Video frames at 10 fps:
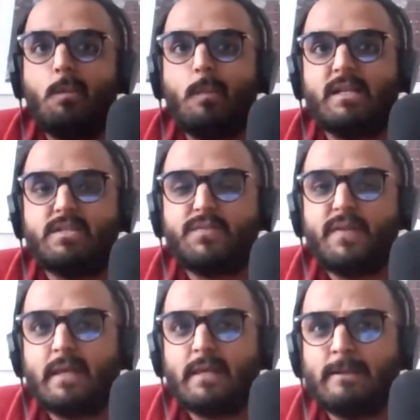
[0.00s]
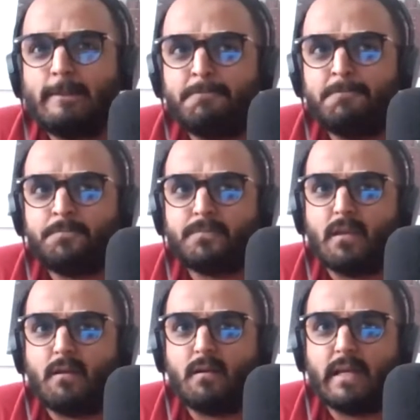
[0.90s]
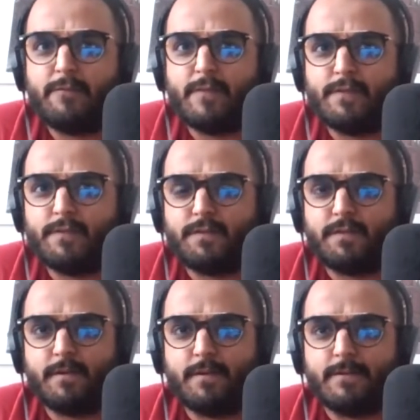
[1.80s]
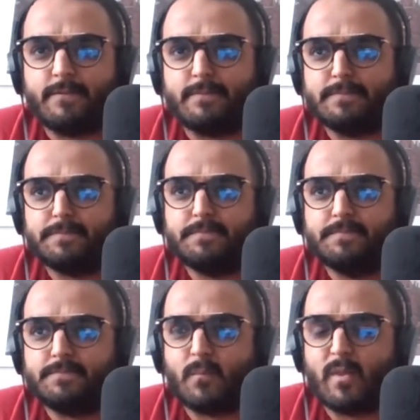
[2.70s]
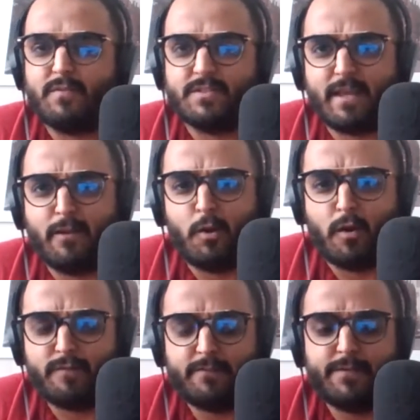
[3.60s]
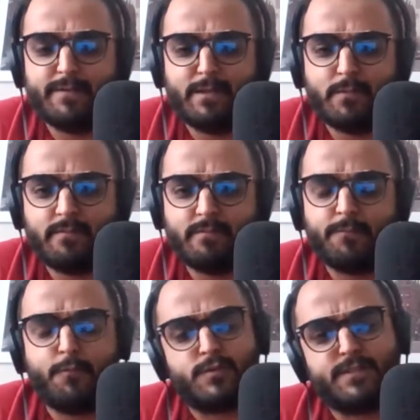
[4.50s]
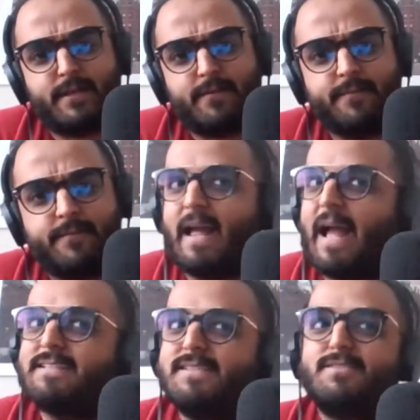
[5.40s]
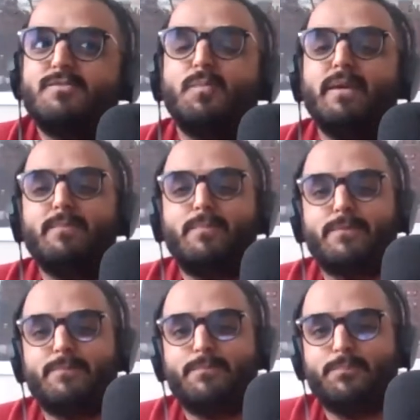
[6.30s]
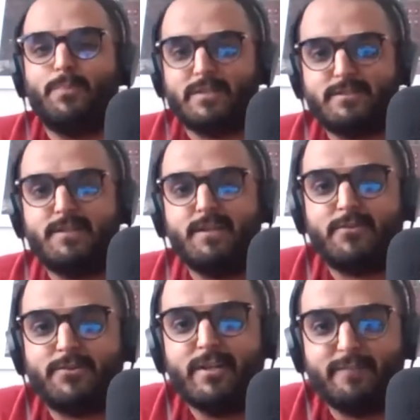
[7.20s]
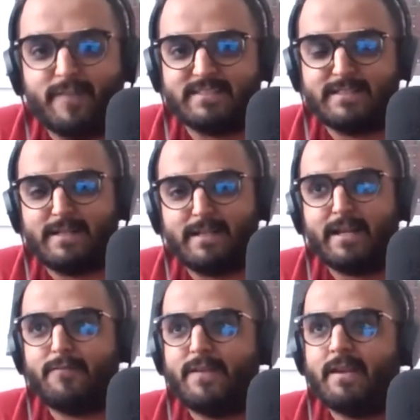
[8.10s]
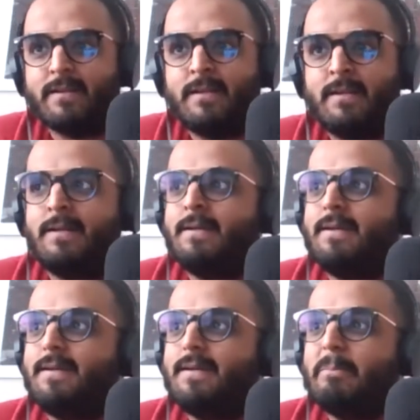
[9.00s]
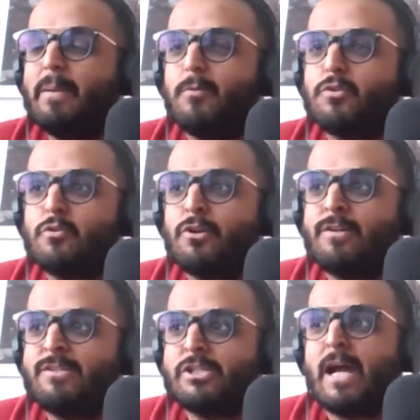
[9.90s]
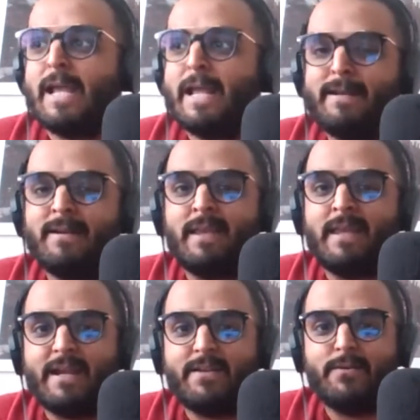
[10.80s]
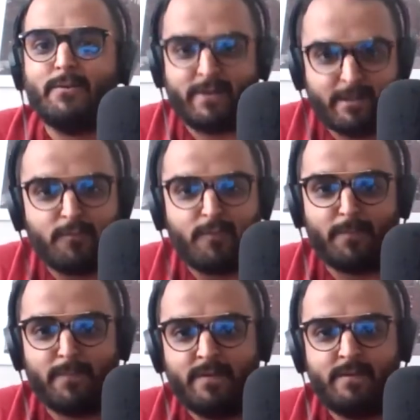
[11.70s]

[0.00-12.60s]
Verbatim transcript: but i just feel like uh, if it's uh, if you're saying a lot of effort then you're you're forcing it accents to me but personally are really fascinating and i feel like people shouldn't try and get rid of them